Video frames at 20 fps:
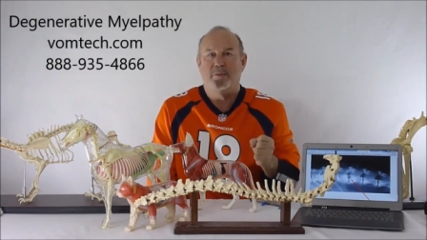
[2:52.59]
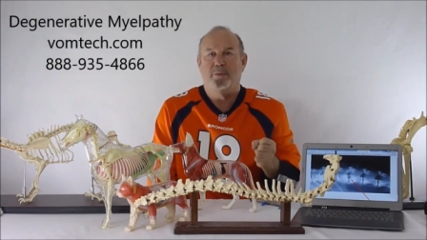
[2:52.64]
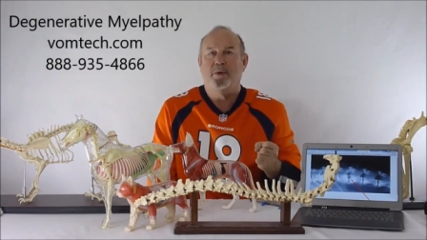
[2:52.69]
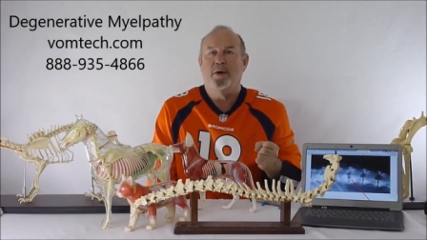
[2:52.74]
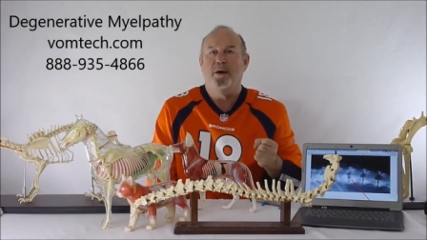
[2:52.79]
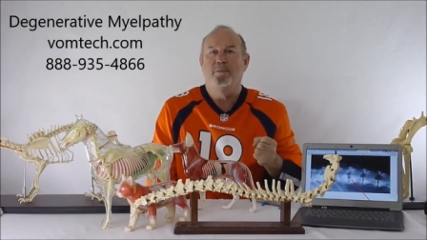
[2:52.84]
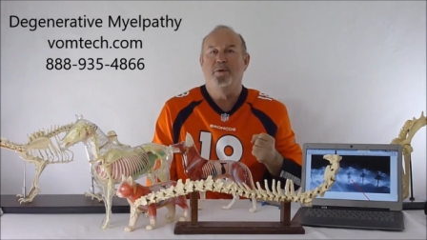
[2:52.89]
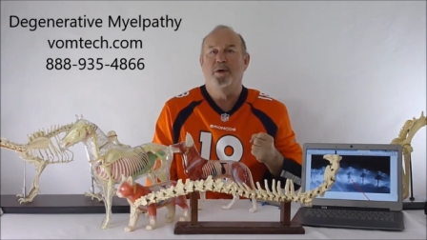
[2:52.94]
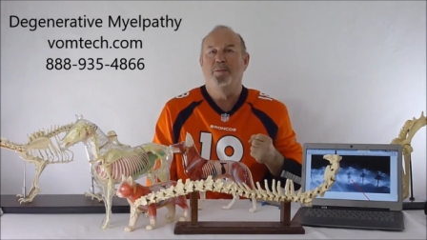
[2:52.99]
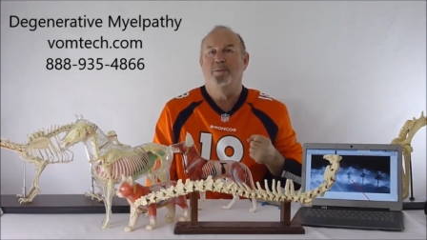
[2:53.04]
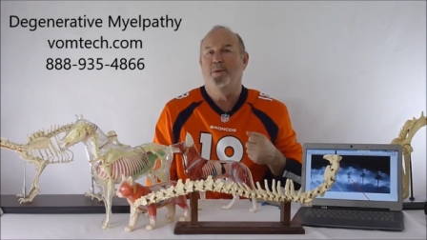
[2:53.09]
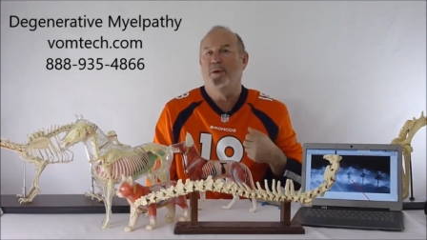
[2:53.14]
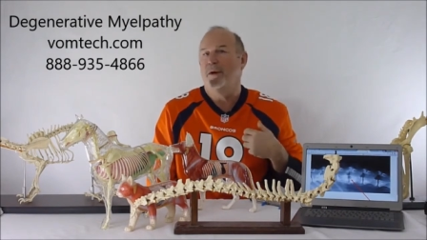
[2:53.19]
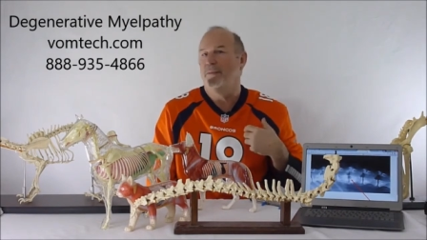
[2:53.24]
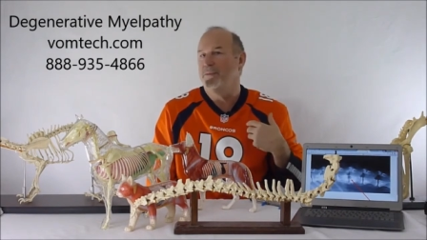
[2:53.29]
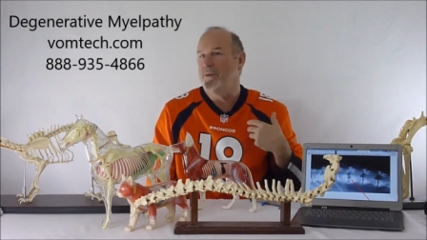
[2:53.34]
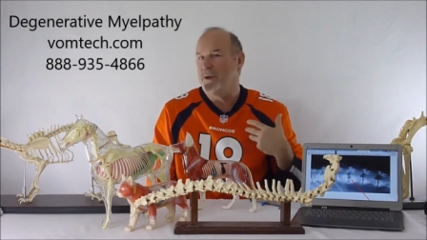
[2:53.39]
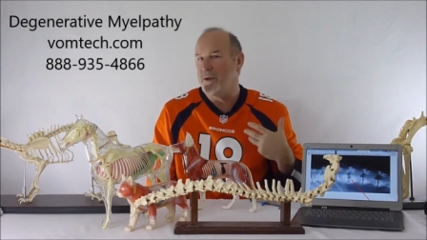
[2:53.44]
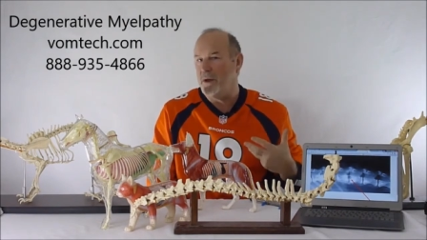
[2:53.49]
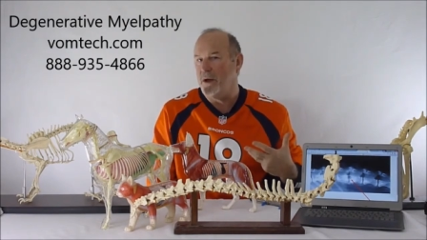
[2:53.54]
primary
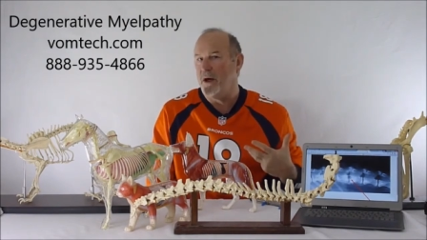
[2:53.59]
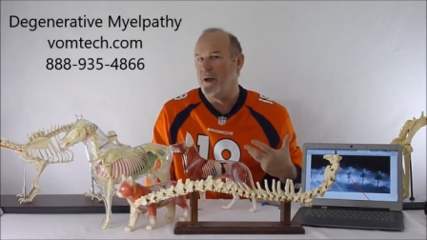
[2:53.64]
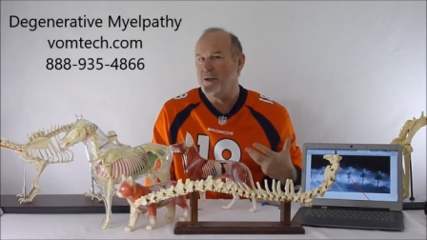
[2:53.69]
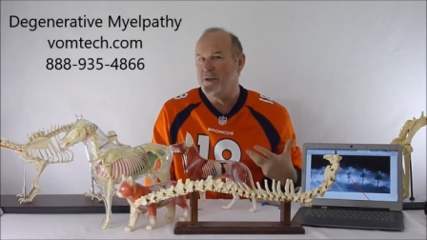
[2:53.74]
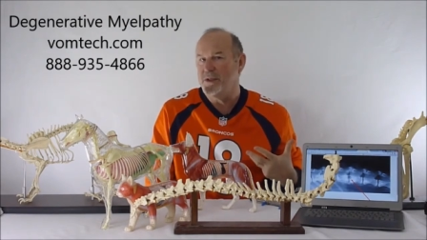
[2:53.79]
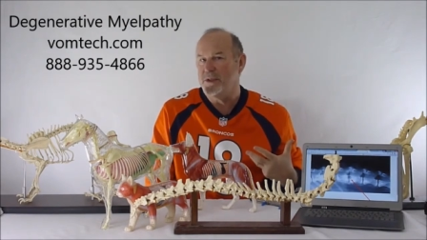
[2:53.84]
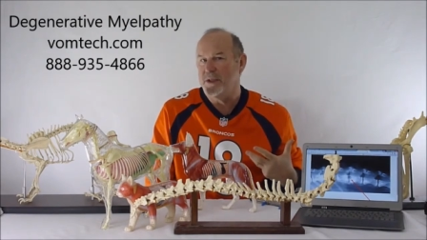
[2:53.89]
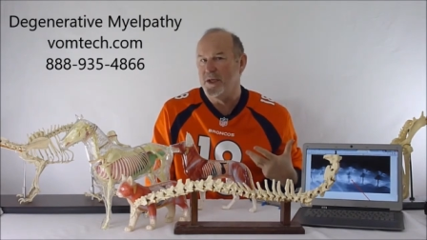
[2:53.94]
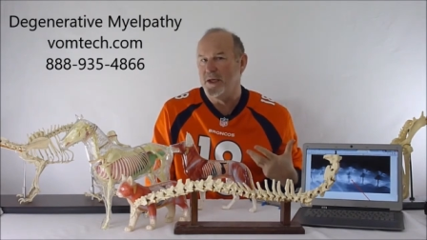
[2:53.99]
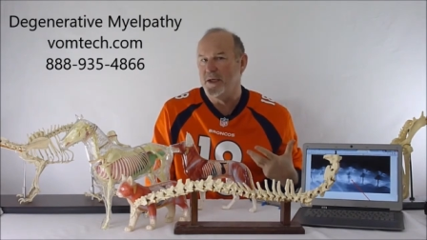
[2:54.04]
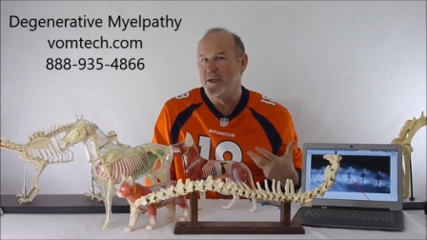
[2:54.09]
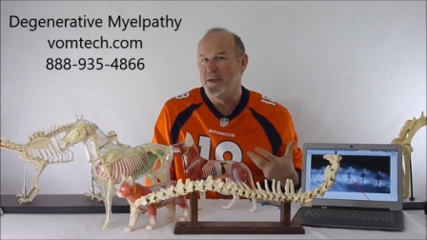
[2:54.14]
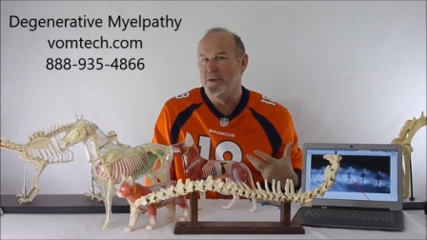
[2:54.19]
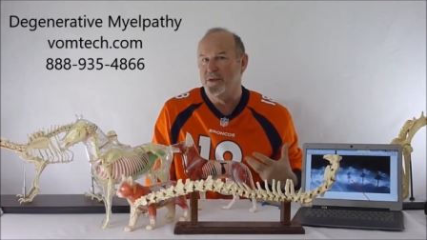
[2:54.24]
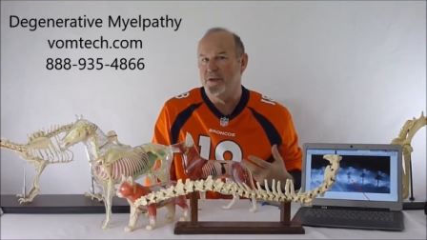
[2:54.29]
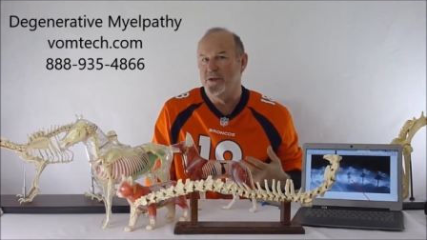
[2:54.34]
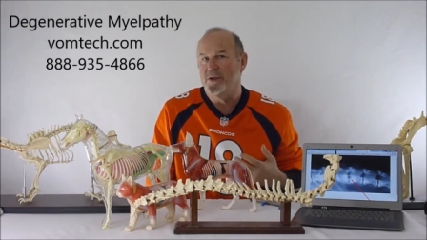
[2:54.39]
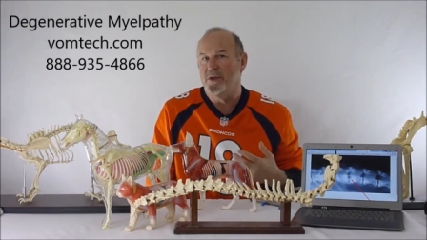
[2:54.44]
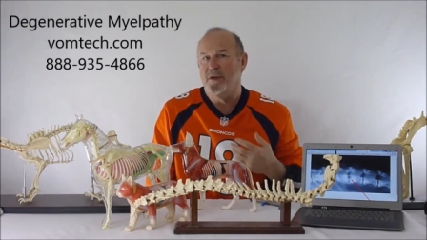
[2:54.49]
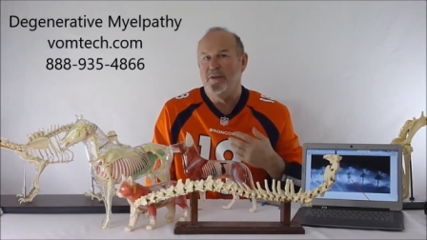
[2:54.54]
problem that causes that
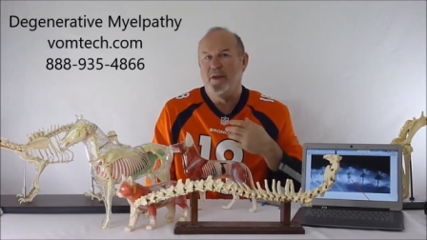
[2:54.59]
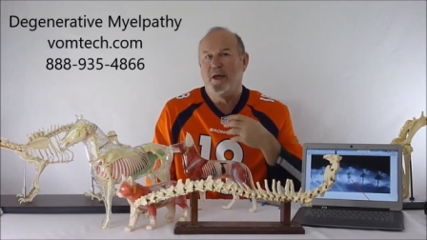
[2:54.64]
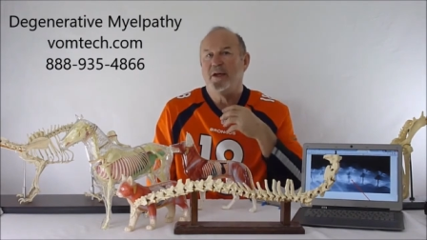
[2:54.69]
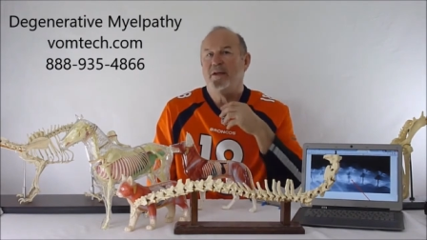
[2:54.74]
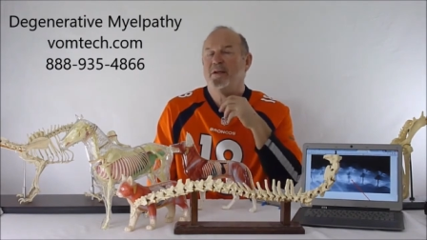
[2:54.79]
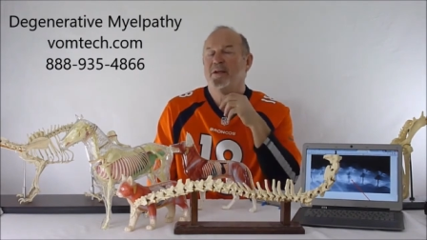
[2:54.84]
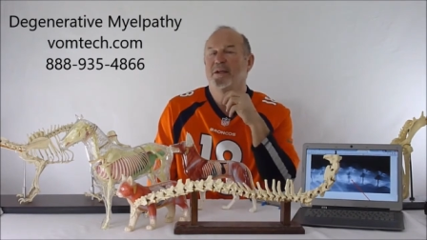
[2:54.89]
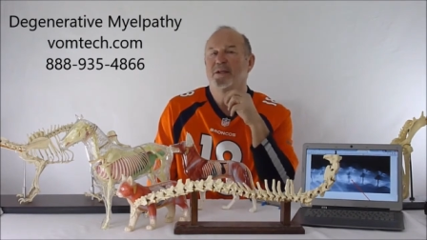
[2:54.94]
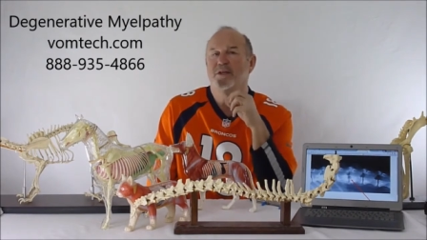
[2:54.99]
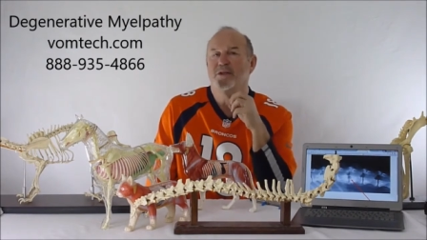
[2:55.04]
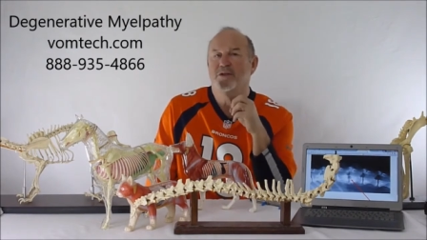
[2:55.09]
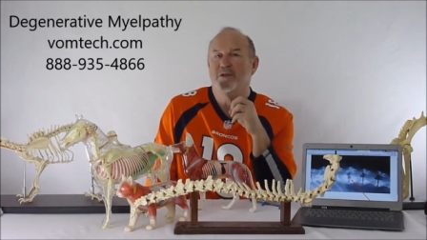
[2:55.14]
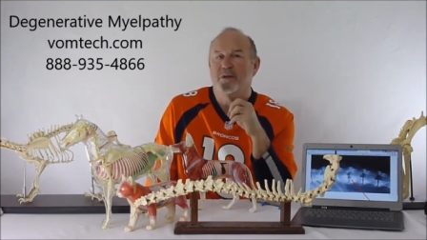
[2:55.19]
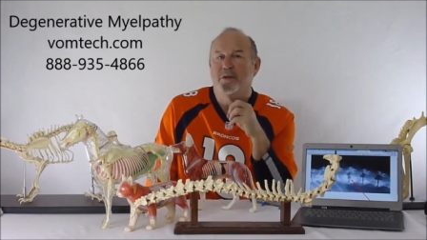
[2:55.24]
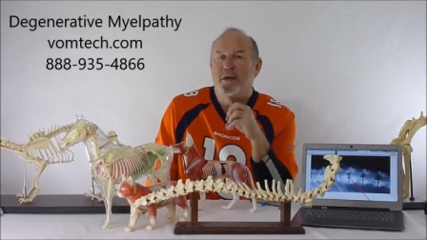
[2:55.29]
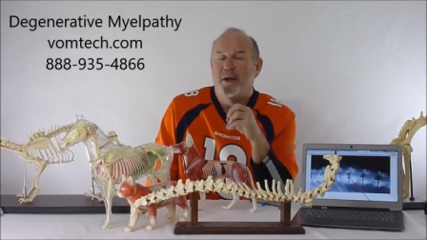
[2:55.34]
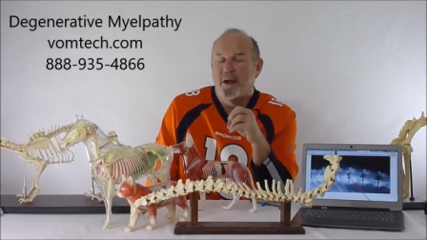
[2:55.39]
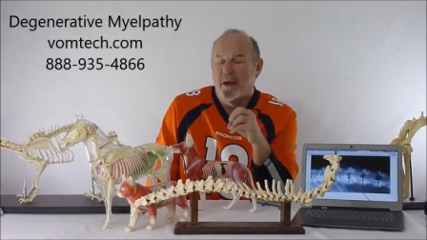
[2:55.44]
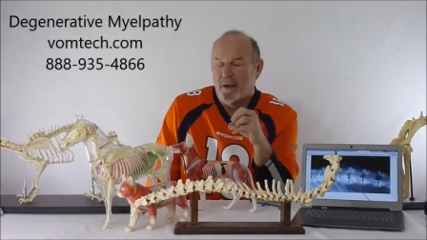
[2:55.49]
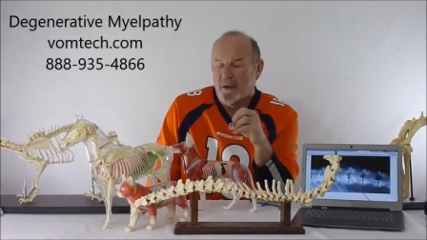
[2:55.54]
condition, and that condition,